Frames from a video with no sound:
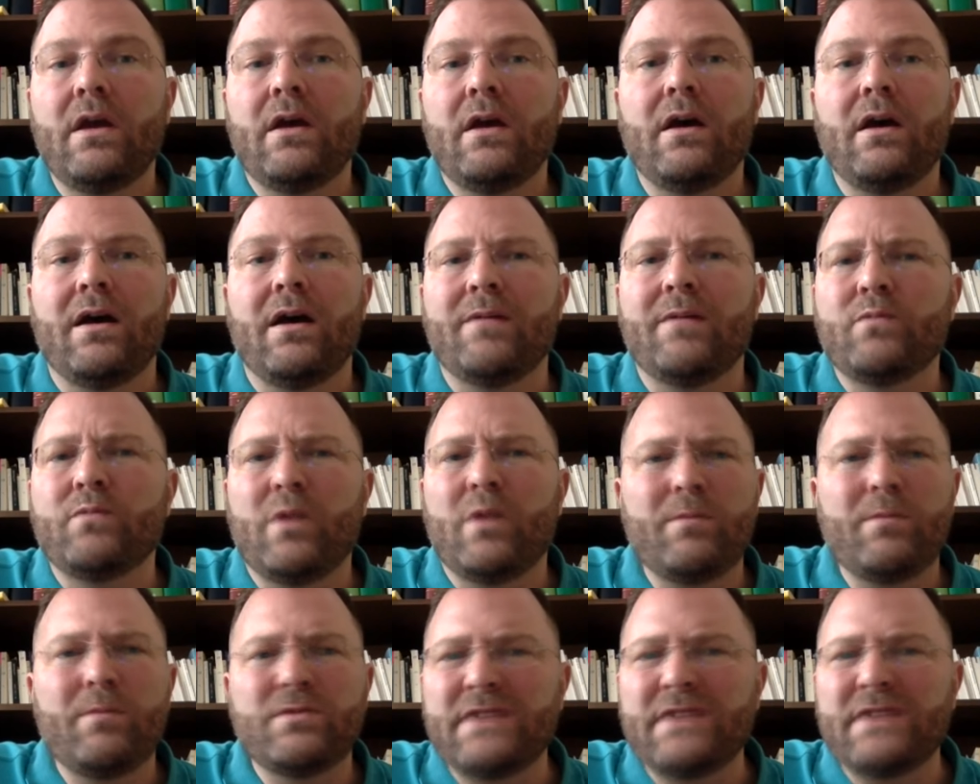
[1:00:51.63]
Um, one
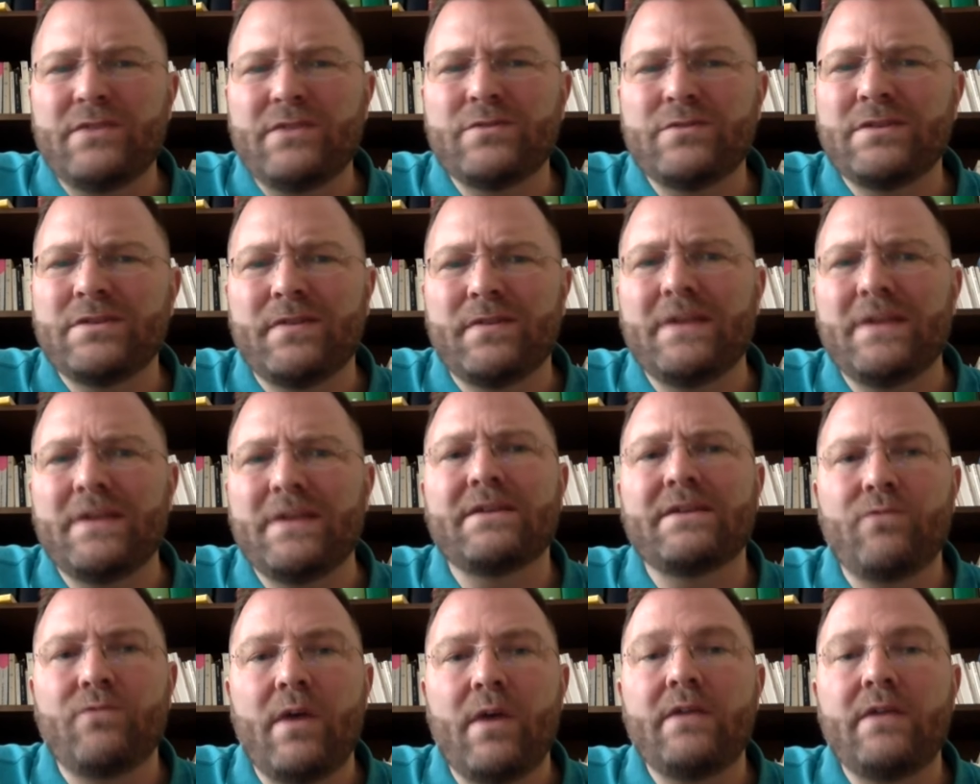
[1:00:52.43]
of the most interesting things
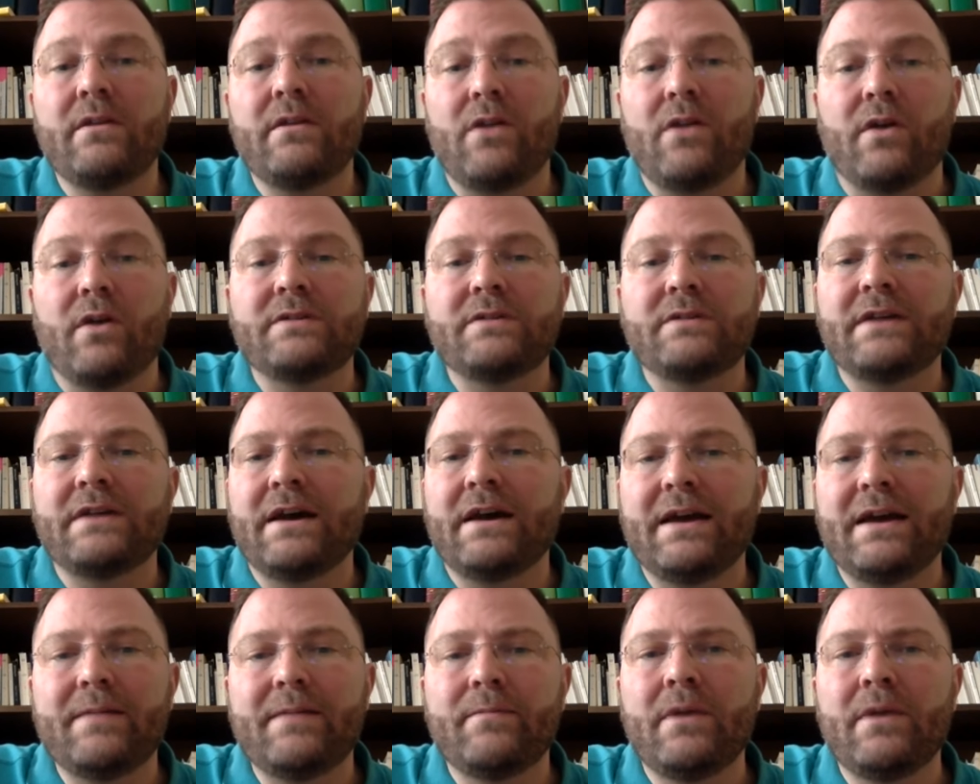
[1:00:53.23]
I've read in a long
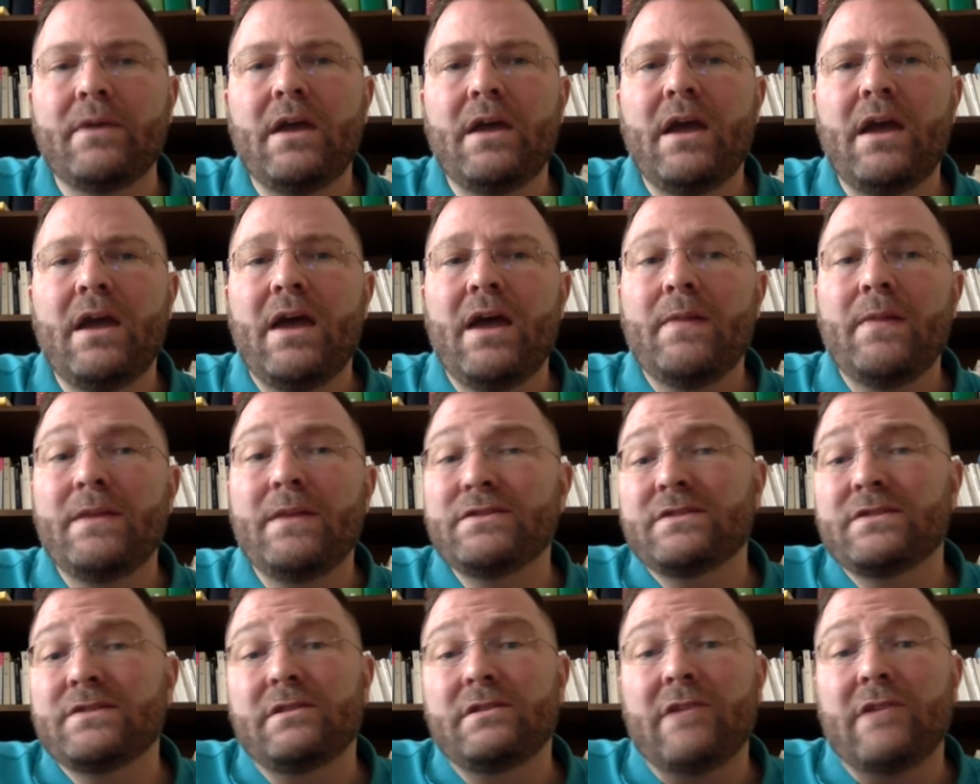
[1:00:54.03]
time. That
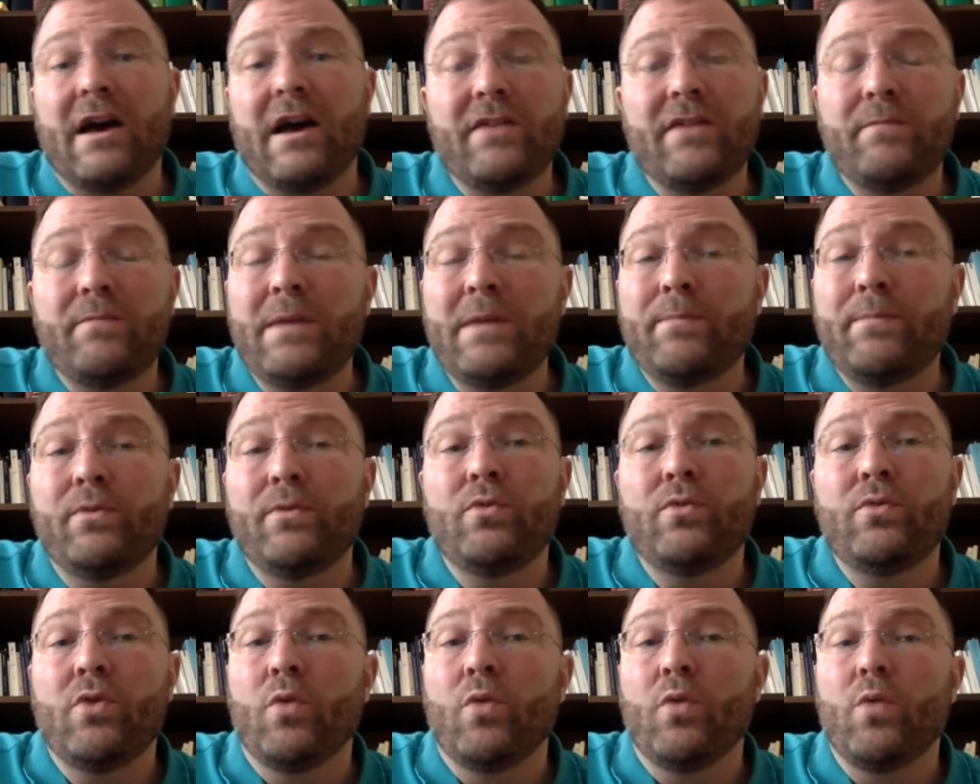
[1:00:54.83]
just a lot of people
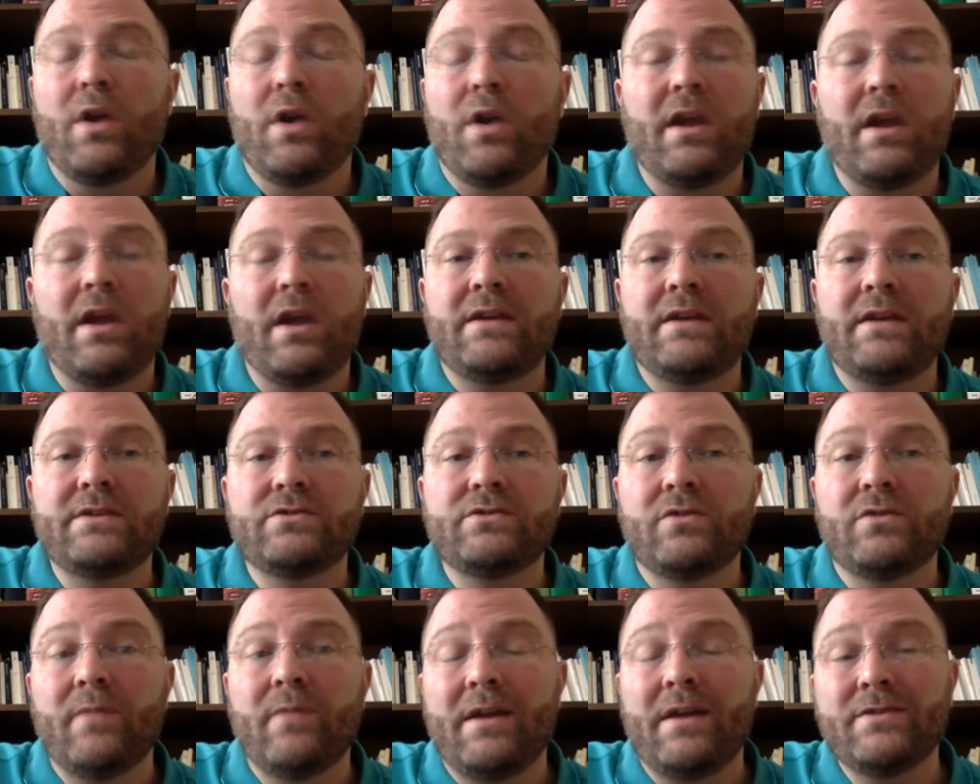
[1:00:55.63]
who are working in
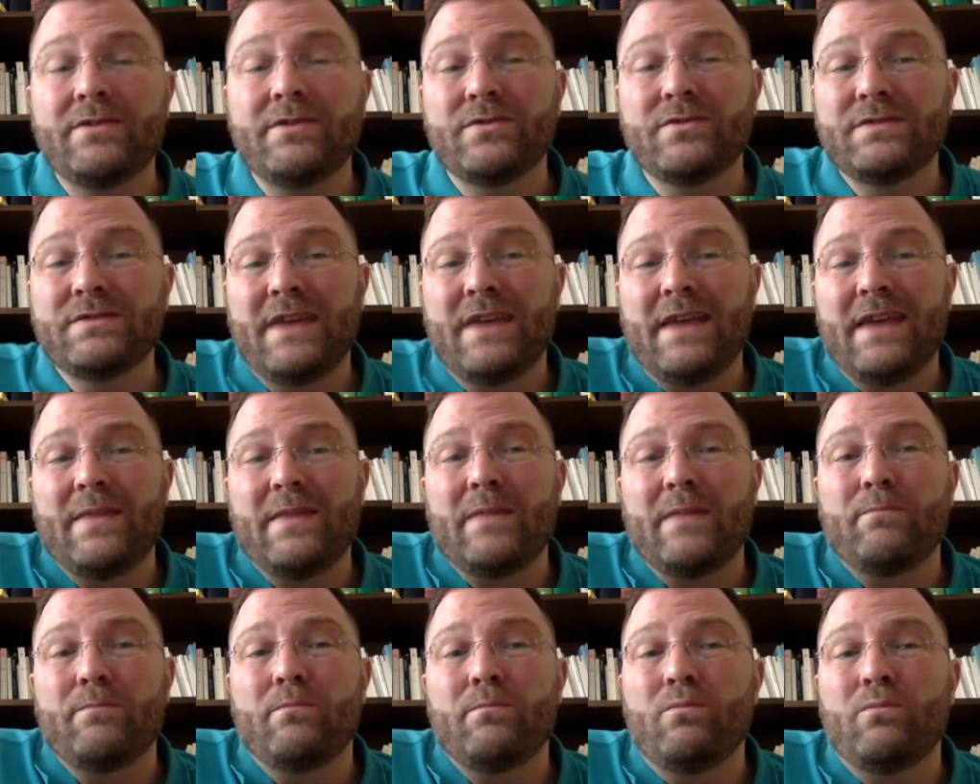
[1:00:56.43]
digital humanities are saying
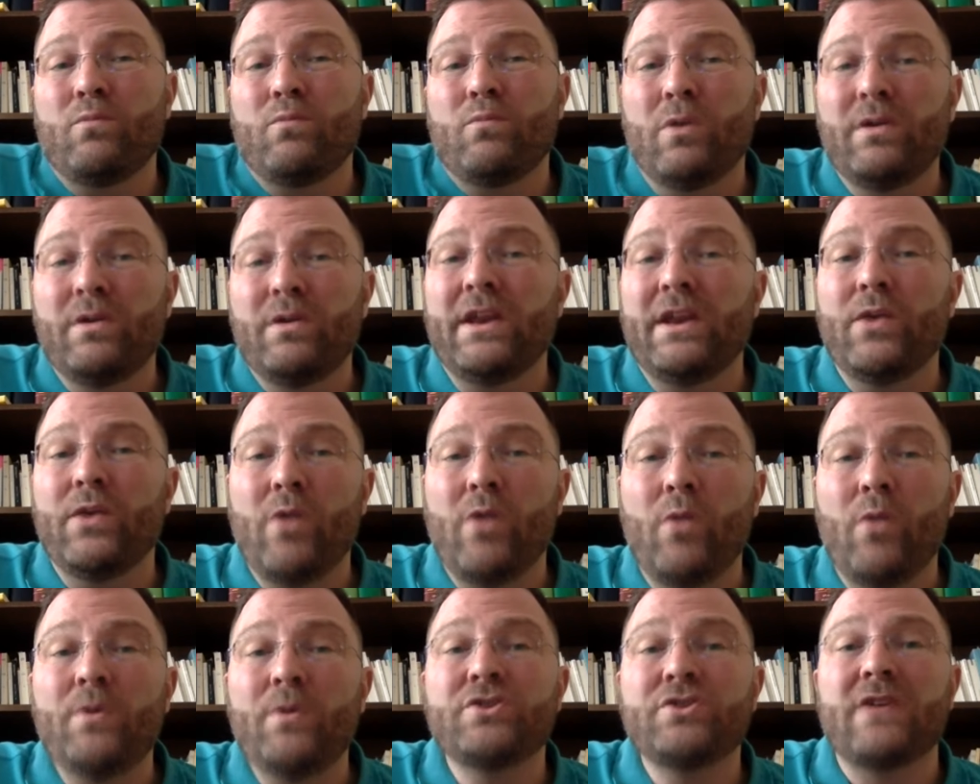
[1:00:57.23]
that, well, you know
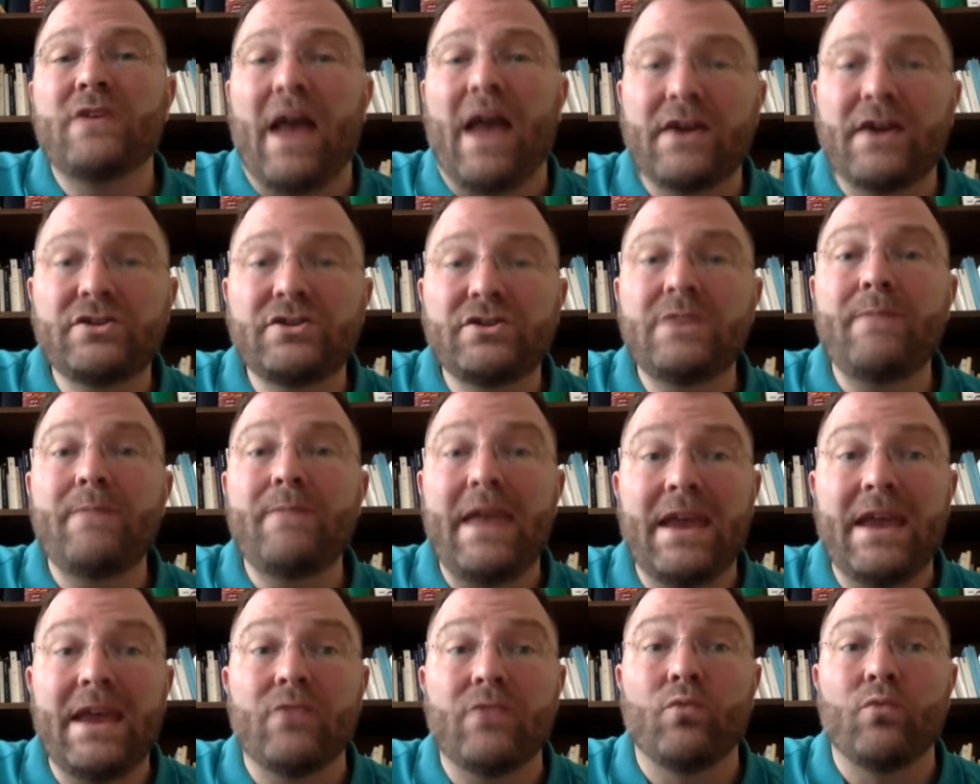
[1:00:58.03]
what, we should actually
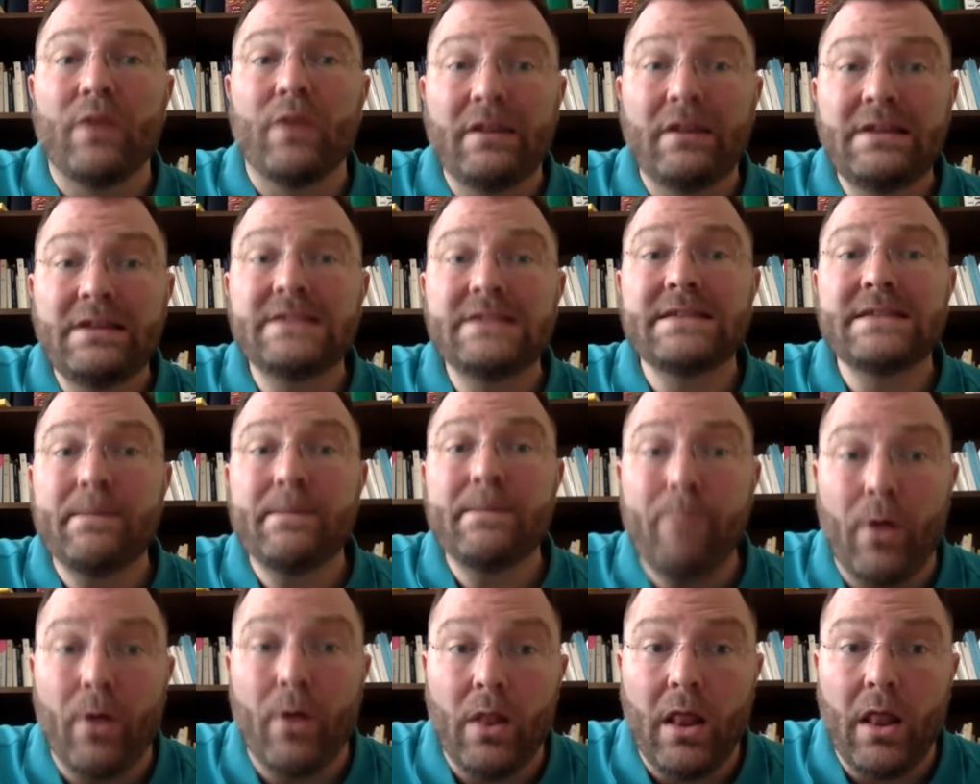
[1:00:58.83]
make it really
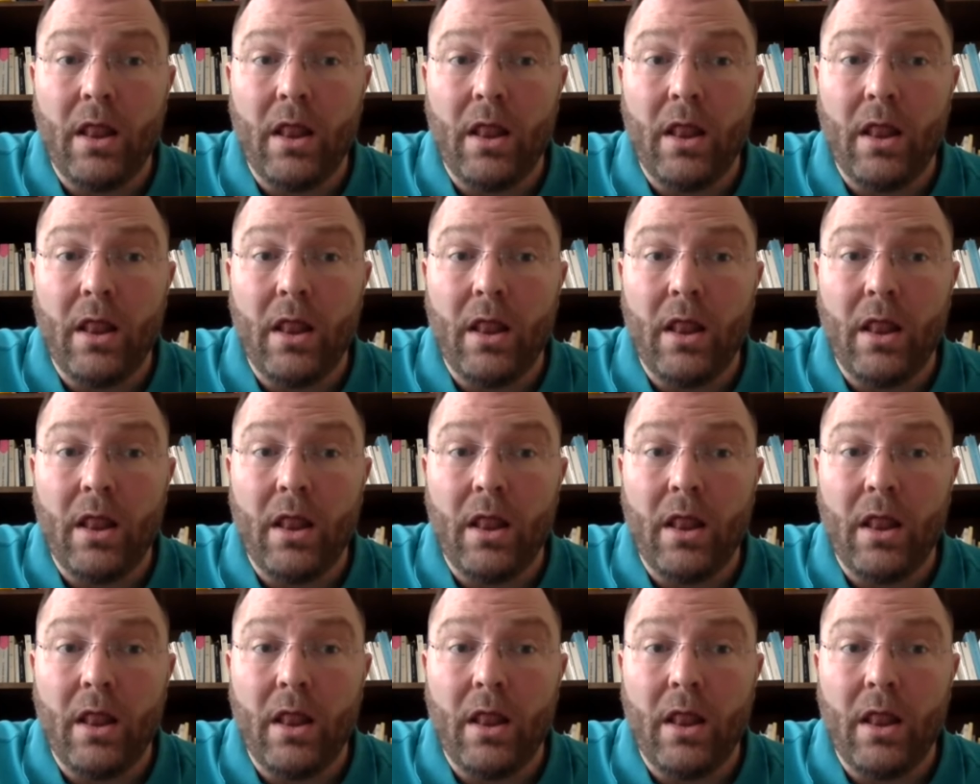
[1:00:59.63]
simple,